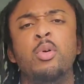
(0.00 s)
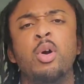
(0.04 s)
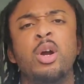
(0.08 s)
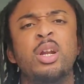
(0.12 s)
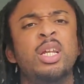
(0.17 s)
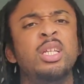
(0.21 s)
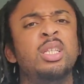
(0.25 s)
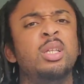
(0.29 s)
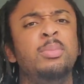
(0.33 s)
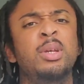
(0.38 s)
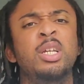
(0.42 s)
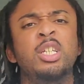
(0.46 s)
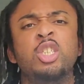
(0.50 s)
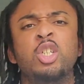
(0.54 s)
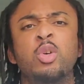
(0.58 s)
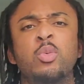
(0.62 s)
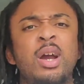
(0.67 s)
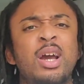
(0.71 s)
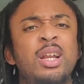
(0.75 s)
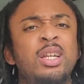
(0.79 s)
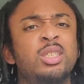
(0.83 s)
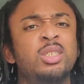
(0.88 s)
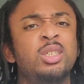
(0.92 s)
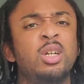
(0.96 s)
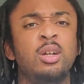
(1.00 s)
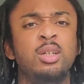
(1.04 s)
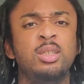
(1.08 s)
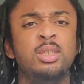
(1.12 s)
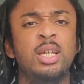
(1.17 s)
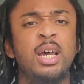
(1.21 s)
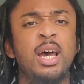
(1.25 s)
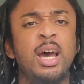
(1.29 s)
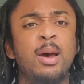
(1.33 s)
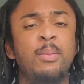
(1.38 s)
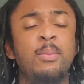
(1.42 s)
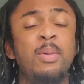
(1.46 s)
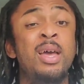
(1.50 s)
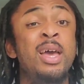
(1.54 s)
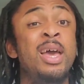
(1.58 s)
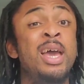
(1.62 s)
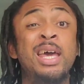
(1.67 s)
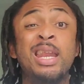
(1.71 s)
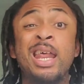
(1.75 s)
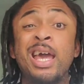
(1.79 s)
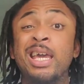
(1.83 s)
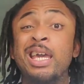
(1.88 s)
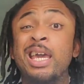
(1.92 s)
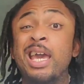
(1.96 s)
or I need to be somewhere at a certain time
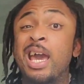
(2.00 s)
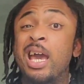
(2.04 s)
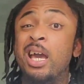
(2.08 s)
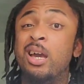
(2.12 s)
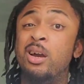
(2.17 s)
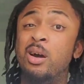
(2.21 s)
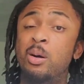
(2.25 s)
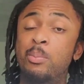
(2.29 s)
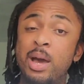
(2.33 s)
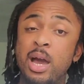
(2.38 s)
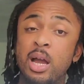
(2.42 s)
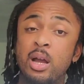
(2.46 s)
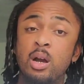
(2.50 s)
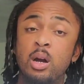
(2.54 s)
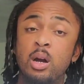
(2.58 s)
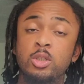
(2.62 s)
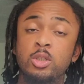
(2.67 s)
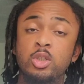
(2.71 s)
and I can't come back